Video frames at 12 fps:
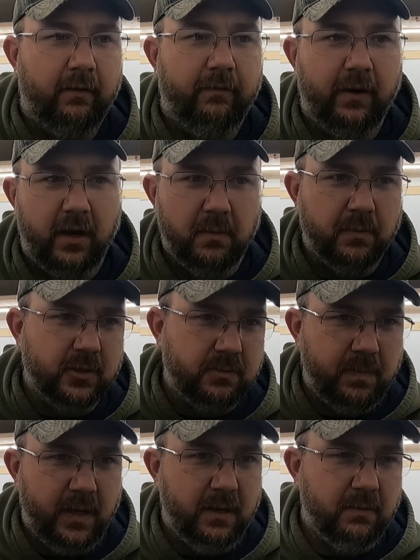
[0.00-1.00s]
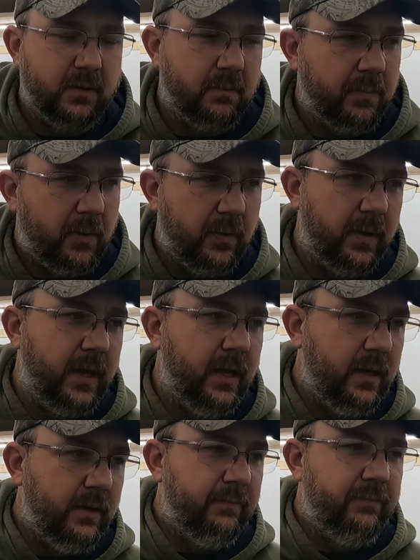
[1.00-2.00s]
variable speed with the pulley
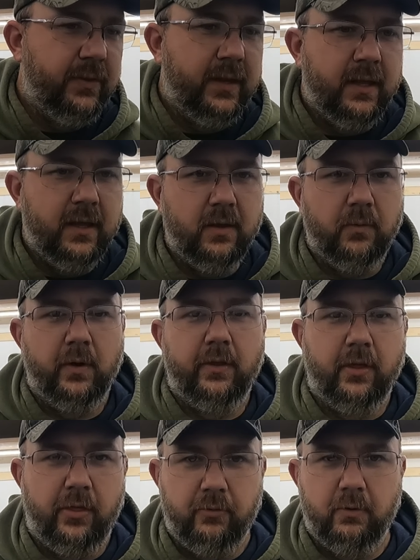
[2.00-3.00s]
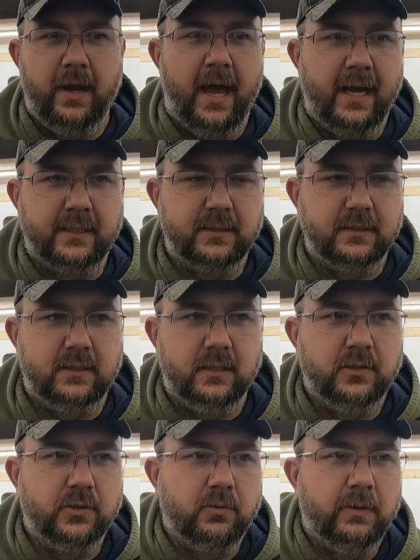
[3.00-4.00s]
with a 3-axis
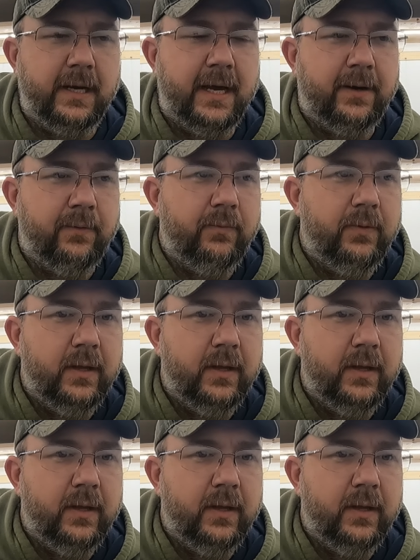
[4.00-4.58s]
digital readout.